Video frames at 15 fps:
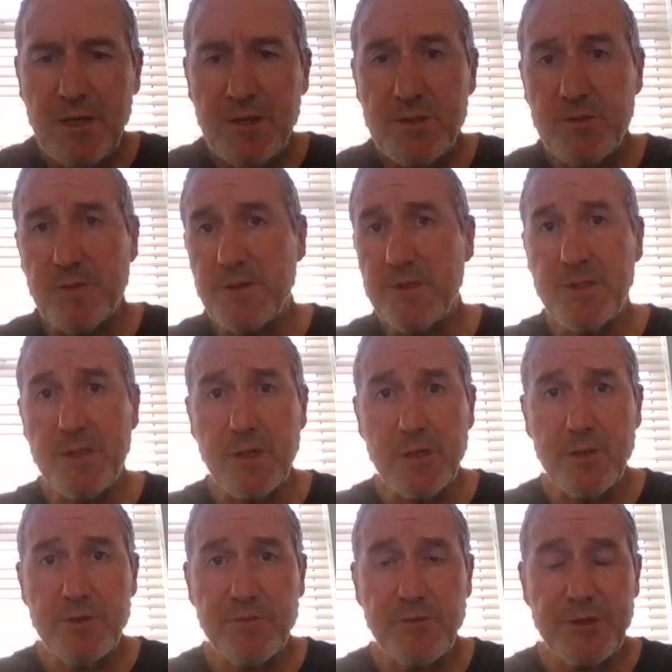So this
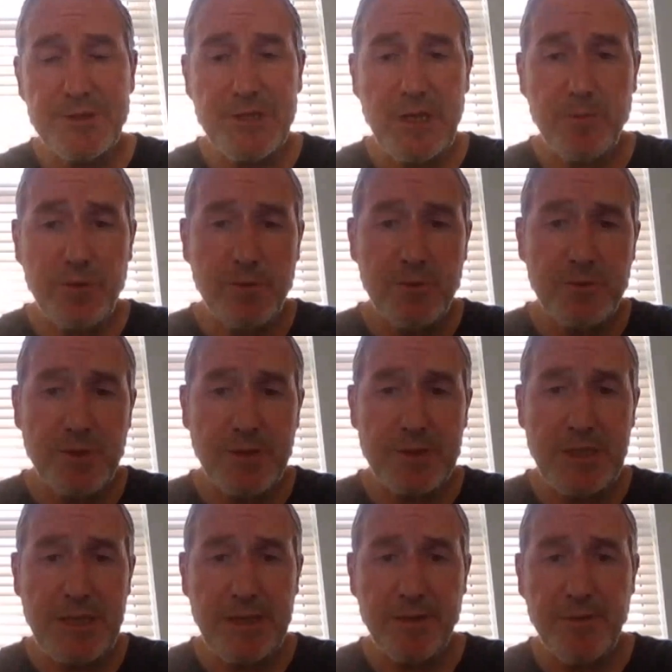includes, for example,
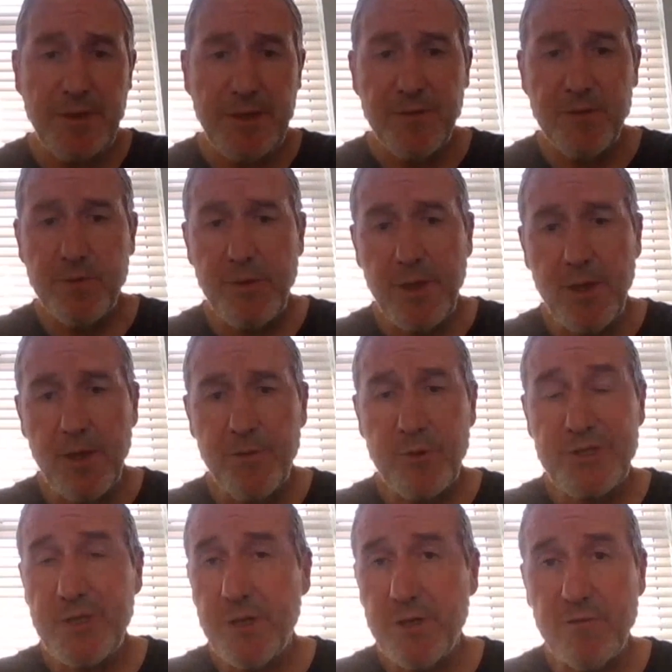things like the
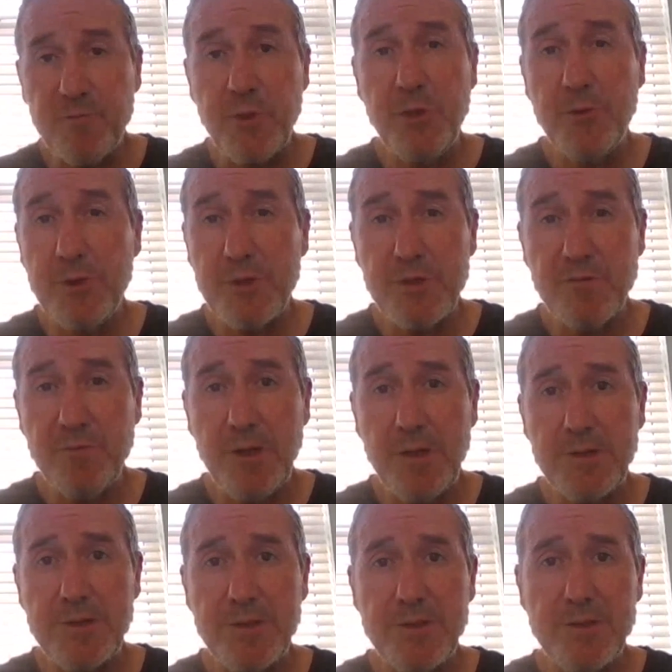return of punitive
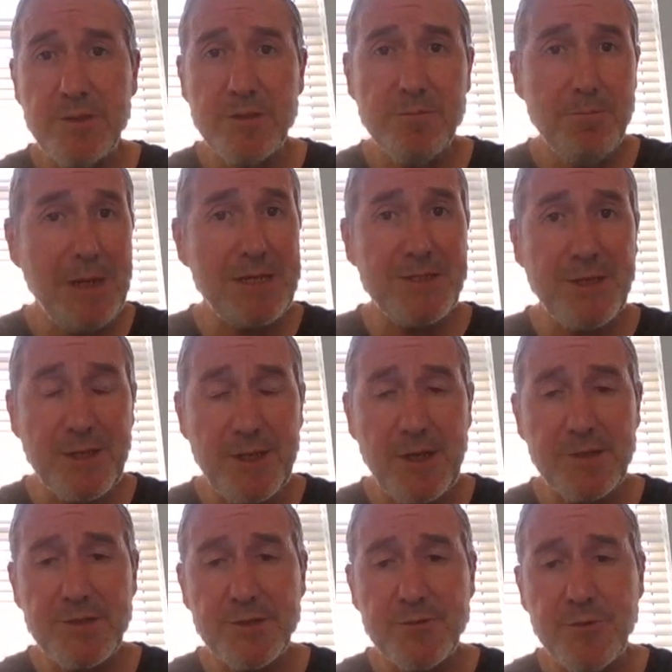policies, mass
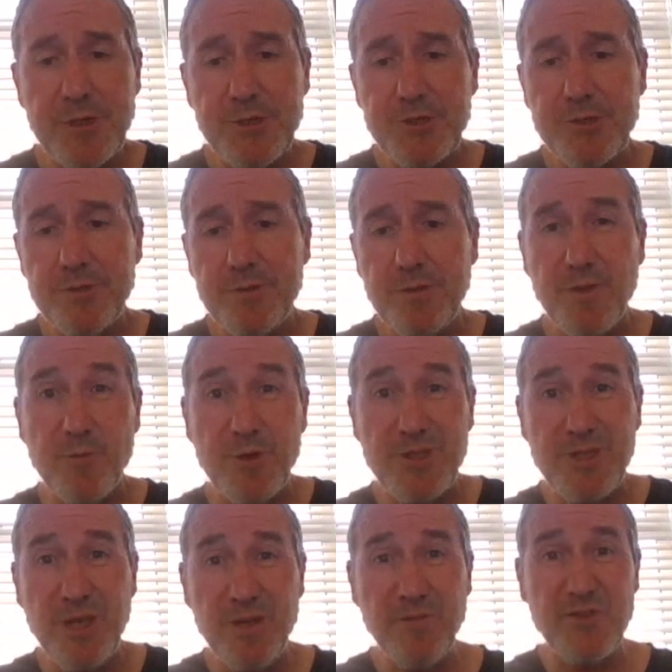incarceration, the
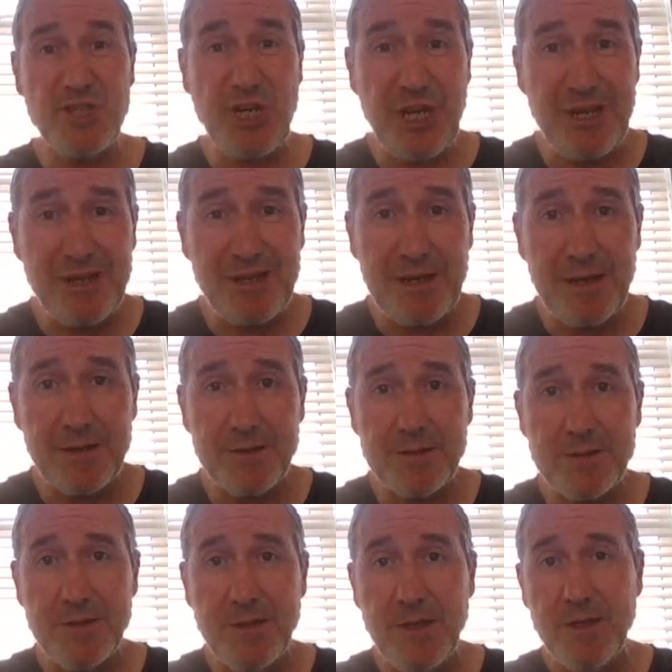return of chain
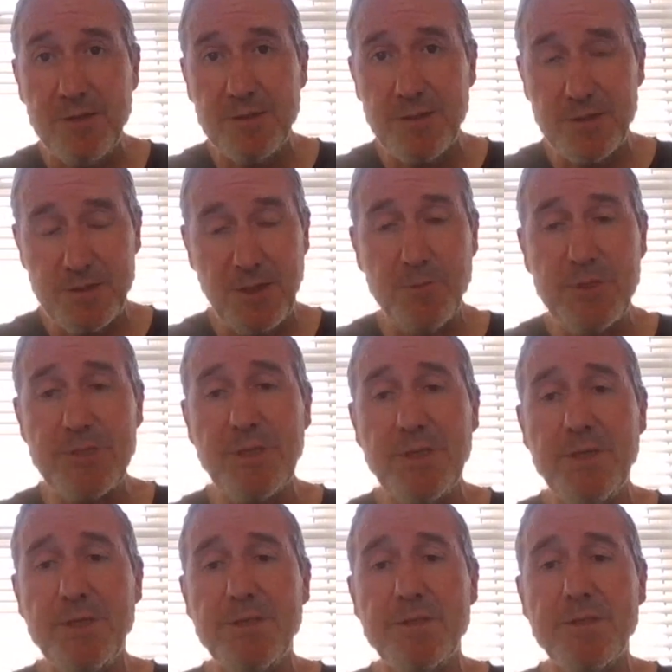gangs to some
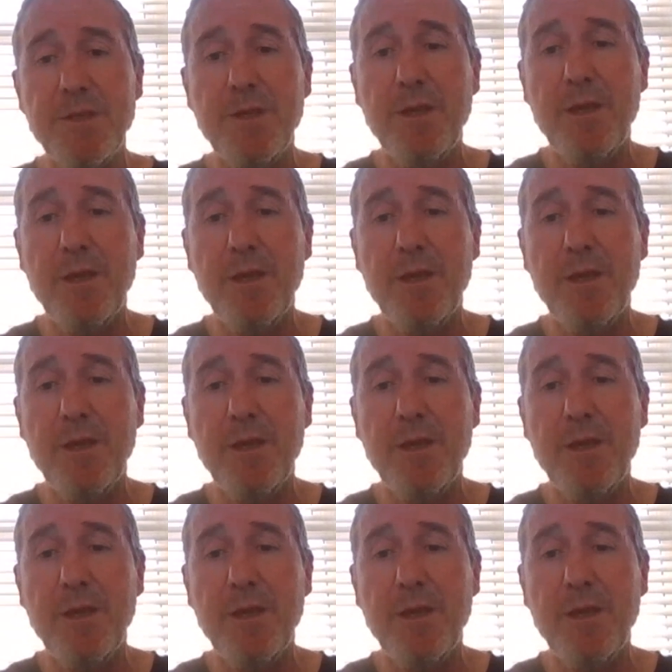states